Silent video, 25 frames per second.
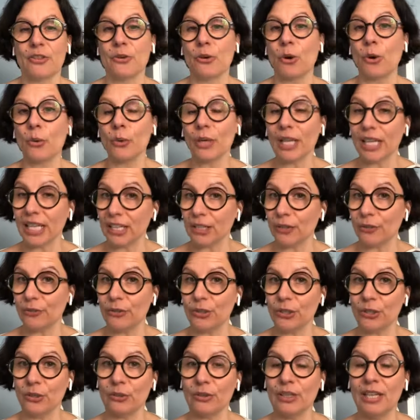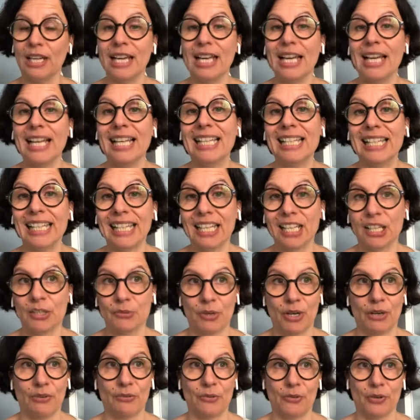throw in a few legal
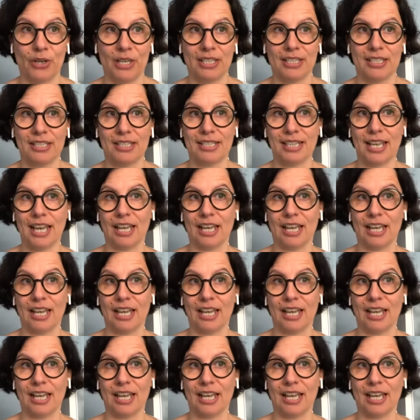reference.